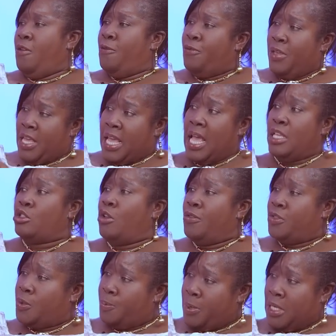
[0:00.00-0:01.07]
Figures
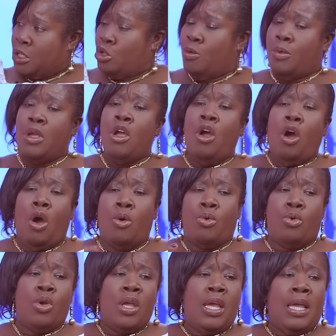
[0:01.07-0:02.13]
of speech. You
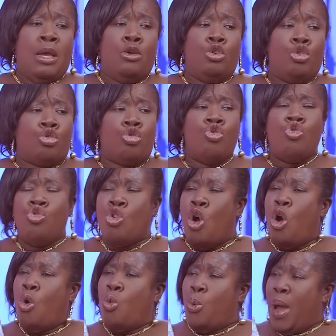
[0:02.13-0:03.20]
should
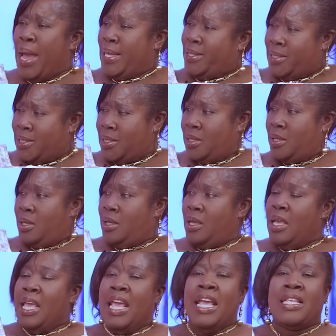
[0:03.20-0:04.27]
know words.
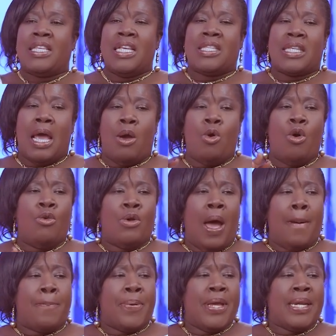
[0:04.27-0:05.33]
It is a whole
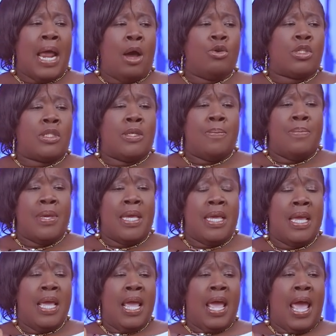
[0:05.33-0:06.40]
rapping out to
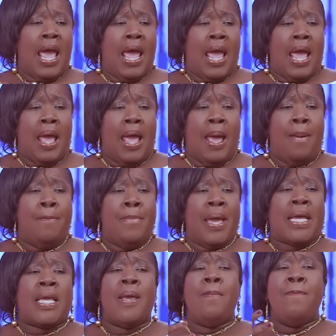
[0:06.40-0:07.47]
me and
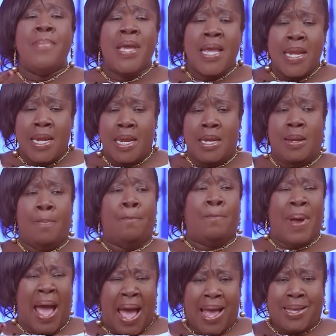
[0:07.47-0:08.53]
making meaning.
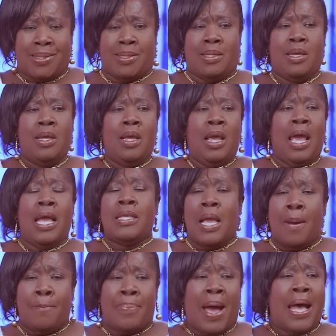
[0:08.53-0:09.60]
Bars. And
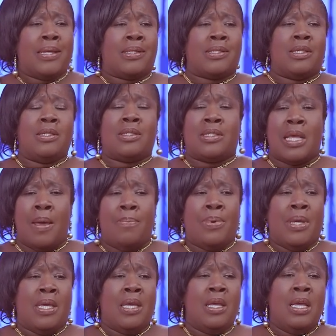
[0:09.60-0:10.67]
your bars,
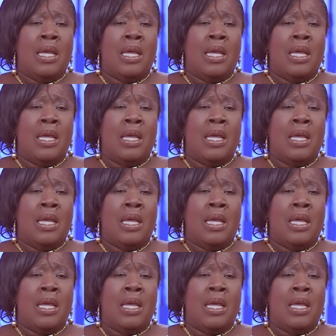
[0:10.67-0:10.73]
sebi.